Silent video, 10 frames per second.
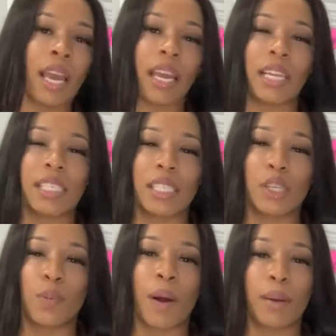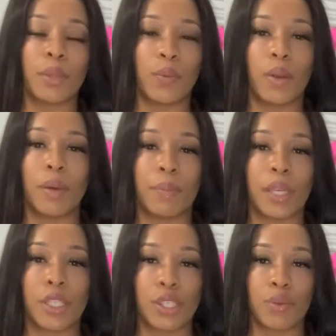And it still probably wouldn't
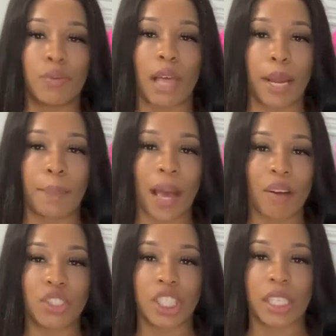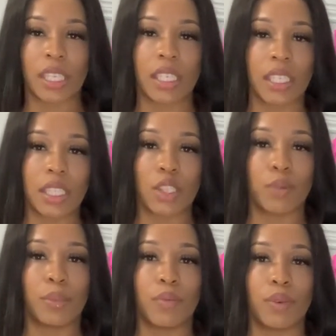be too like pouchy. It'll still
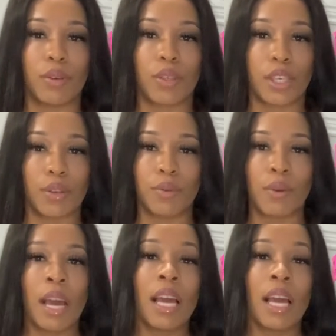be real cute.